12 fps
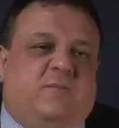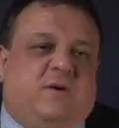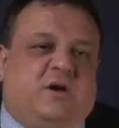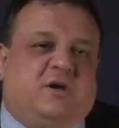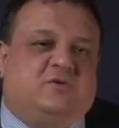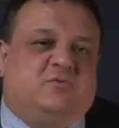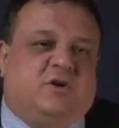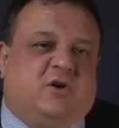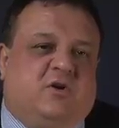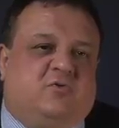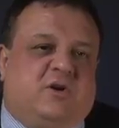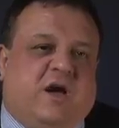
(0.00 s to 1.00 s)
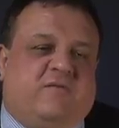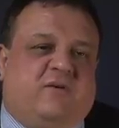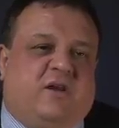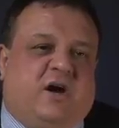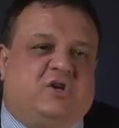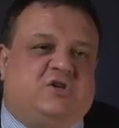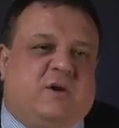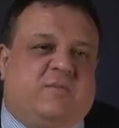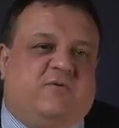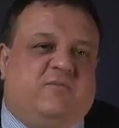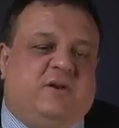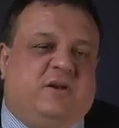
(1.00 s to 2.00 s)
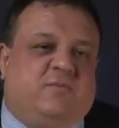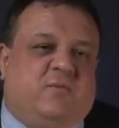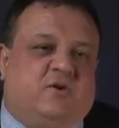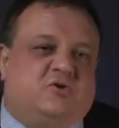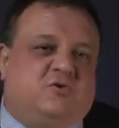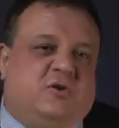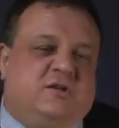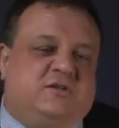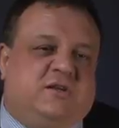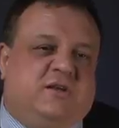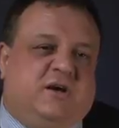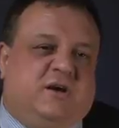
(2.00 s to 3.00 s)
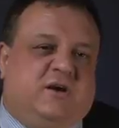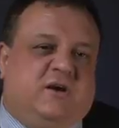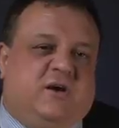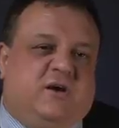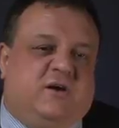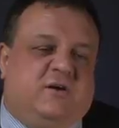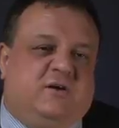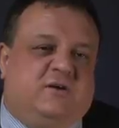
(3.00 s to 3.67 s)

because we are going to have a large number of meaning postulates and their uh,